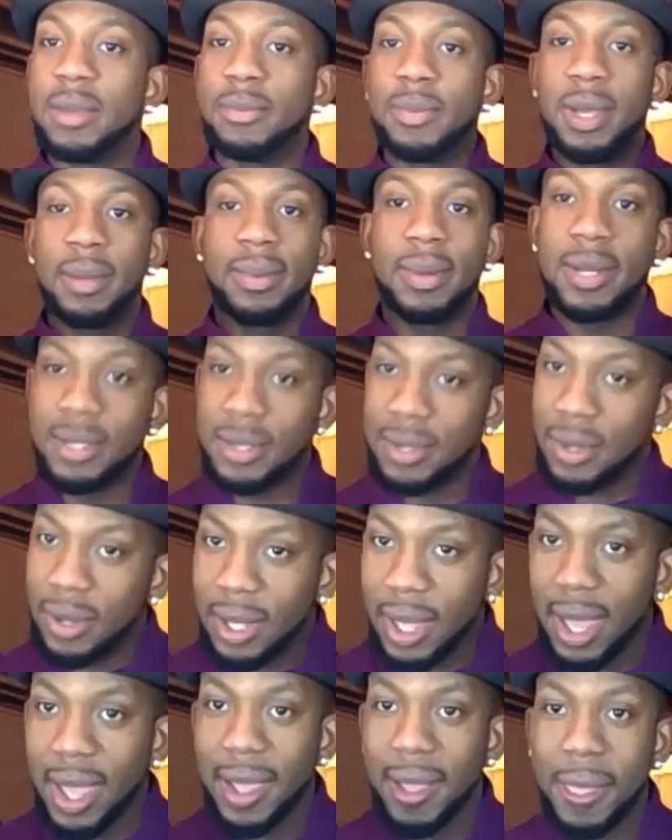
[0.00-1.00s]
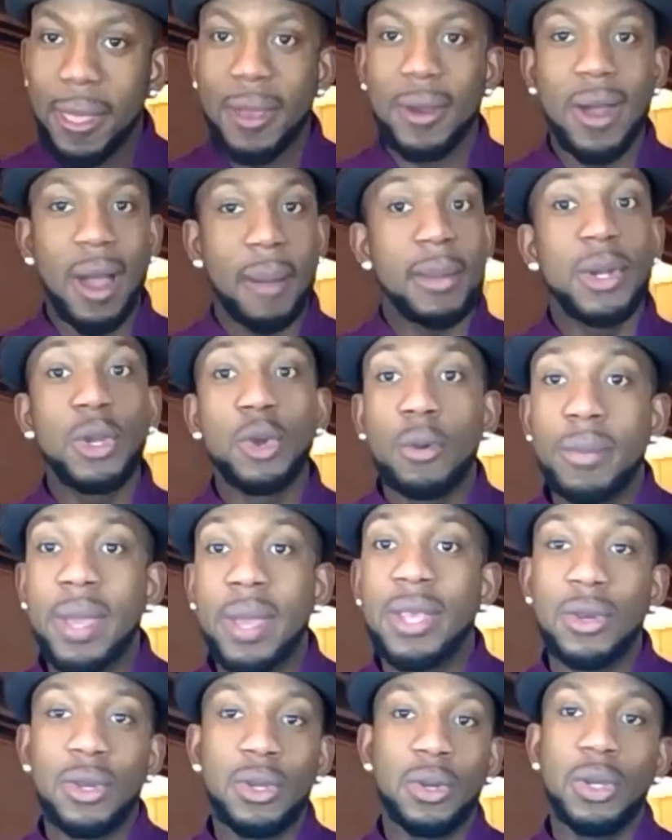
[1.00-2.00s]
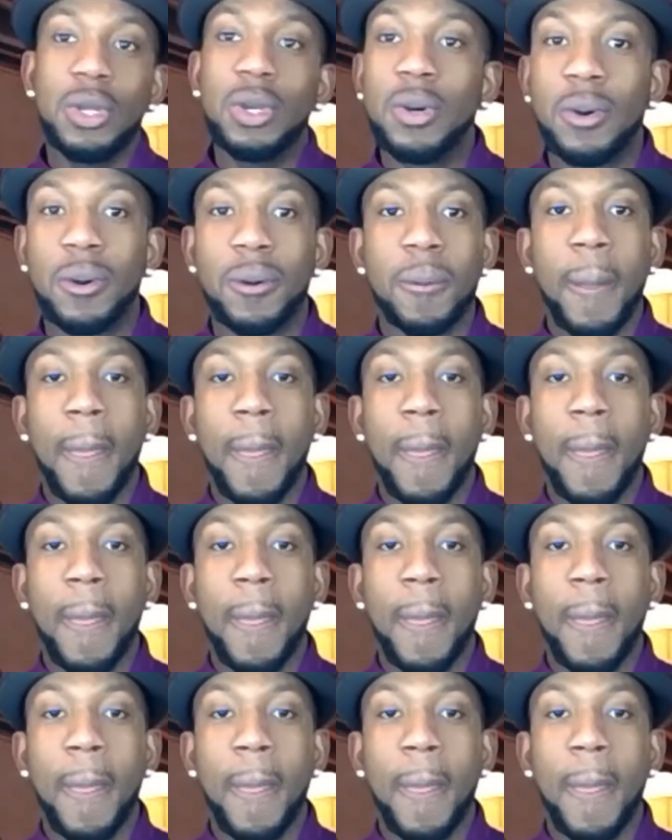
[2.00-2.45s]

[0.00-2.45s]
People, it's okay. I'm gonna do me, you do you.